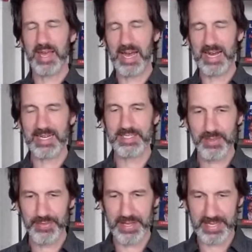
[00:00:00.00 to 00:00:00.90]

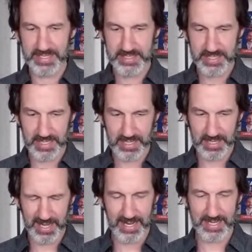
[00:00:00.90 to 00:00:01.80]
as
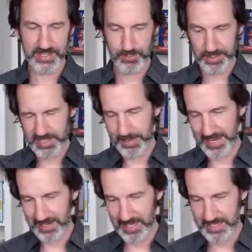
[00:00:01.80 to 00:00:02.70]
we come
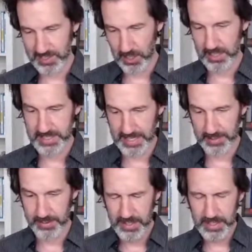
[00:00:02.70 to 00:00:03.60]
out of less
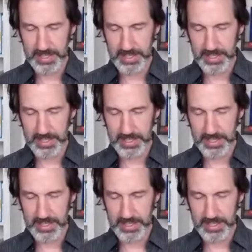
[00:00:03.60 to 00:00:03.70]
lockdown.